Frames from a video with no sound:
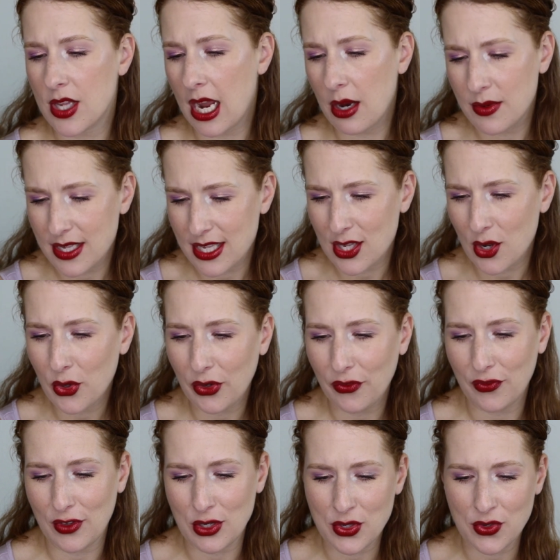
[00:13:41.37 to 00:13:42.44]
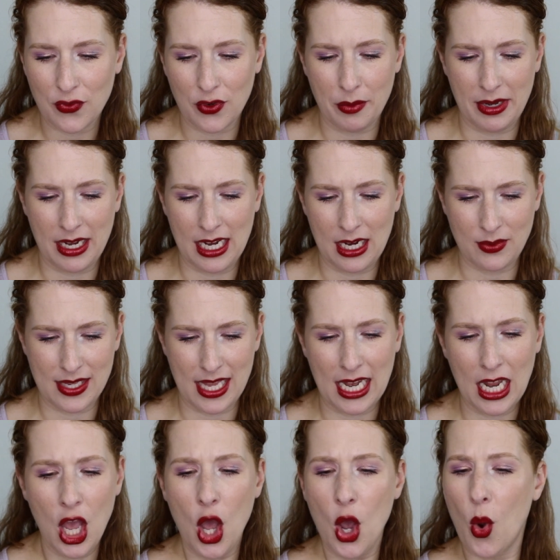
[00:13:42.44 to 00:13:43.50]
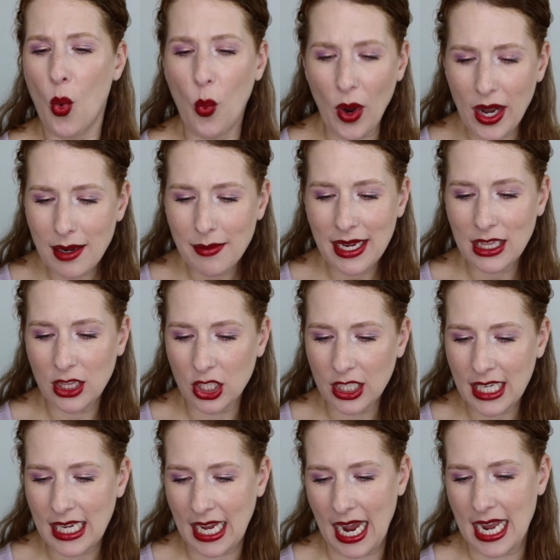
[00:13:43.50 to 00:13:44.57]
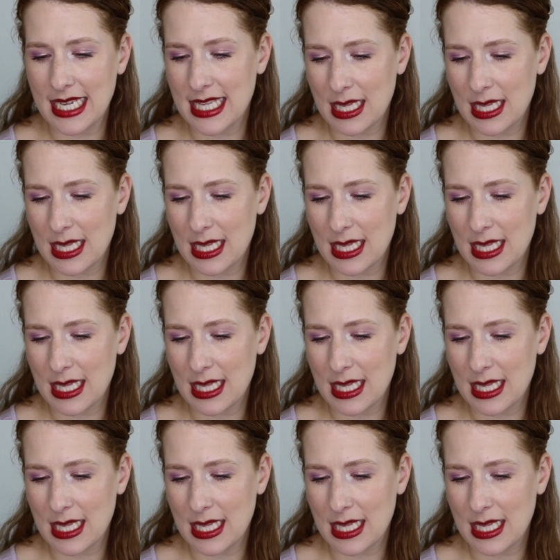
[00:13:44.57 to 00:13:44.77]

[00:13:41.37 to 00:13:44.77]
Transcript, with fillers: I was so confused for a minute. I was like, what am I looking at?